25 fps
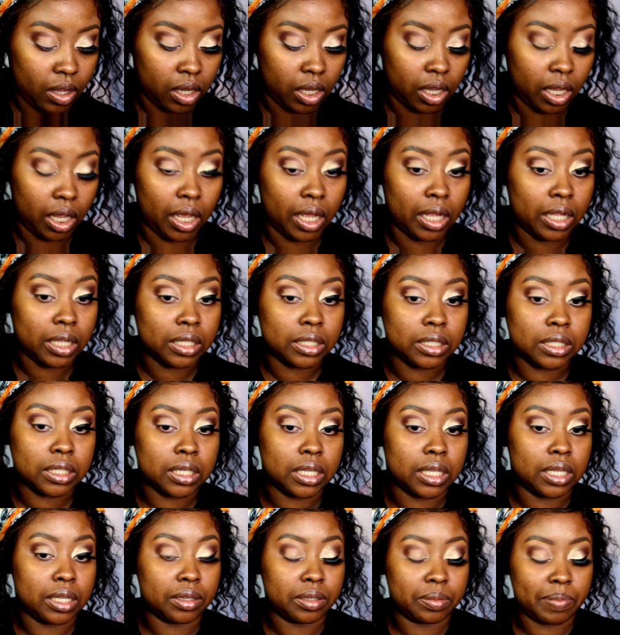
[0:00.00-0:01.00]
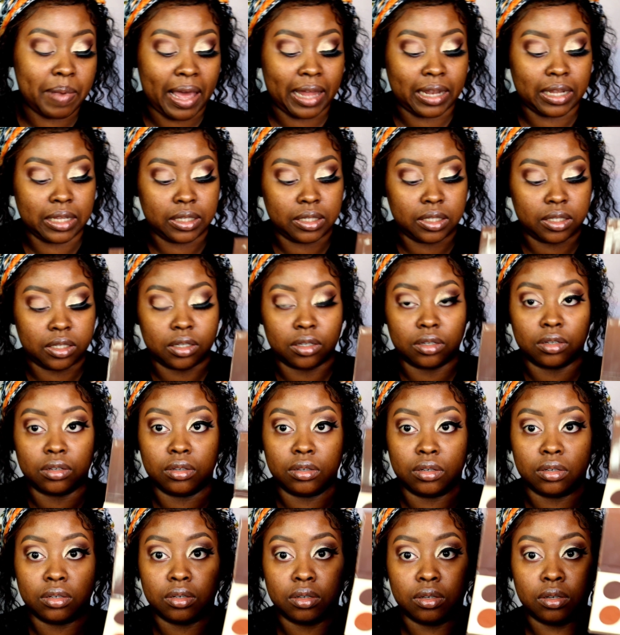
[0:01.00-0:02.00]
And in this palette still,
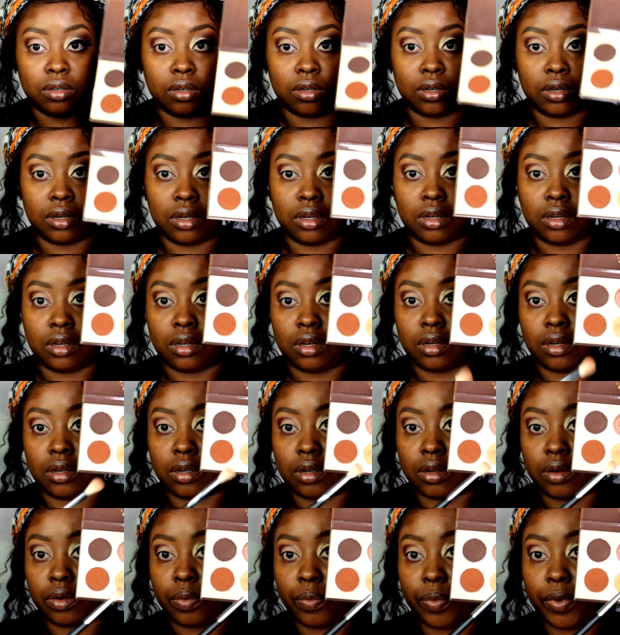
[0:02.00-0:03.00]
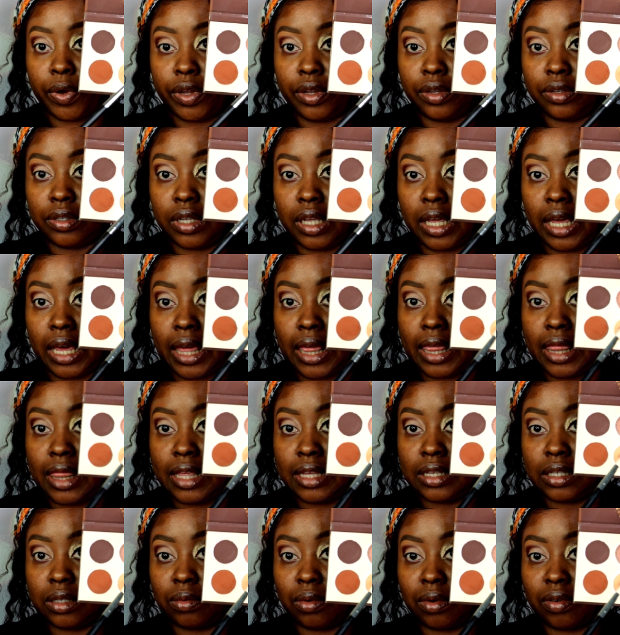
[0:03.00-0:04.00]
we're using
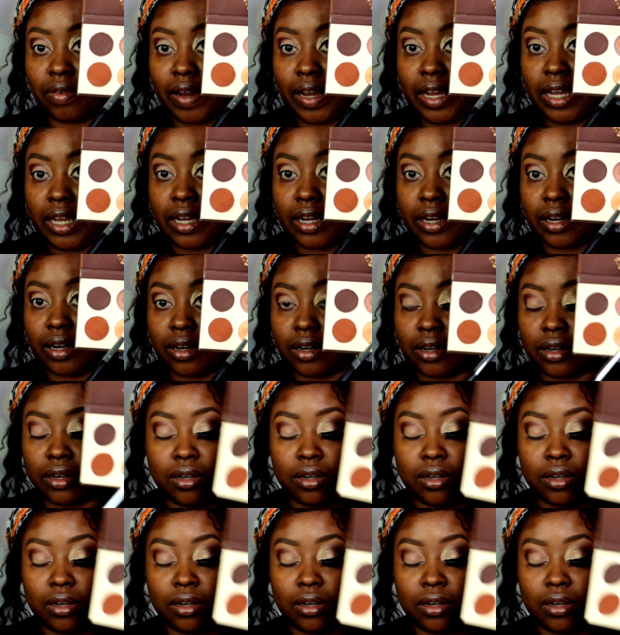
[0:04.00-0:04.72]
this one right here.